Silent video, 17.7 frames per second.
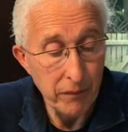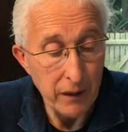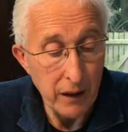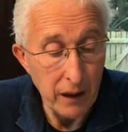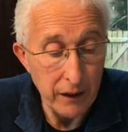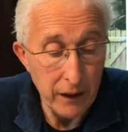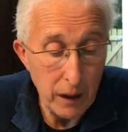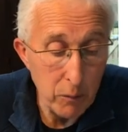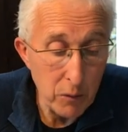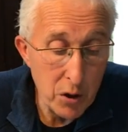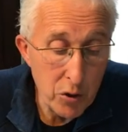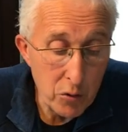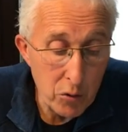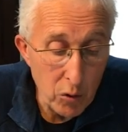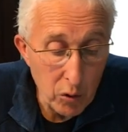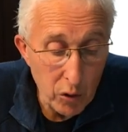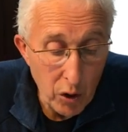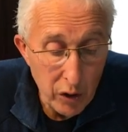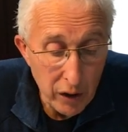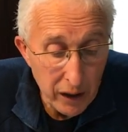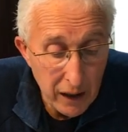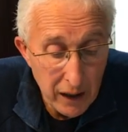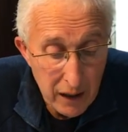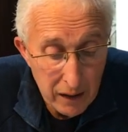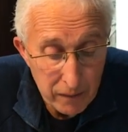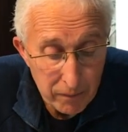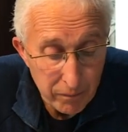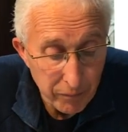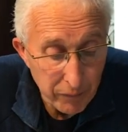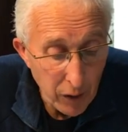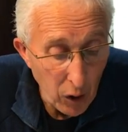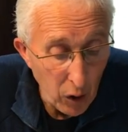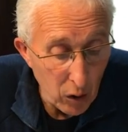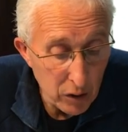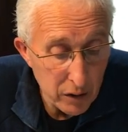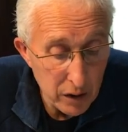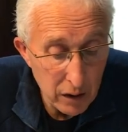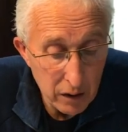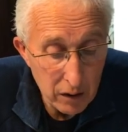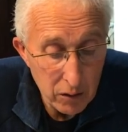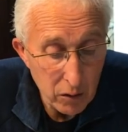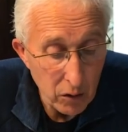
And then we strolled on again, halting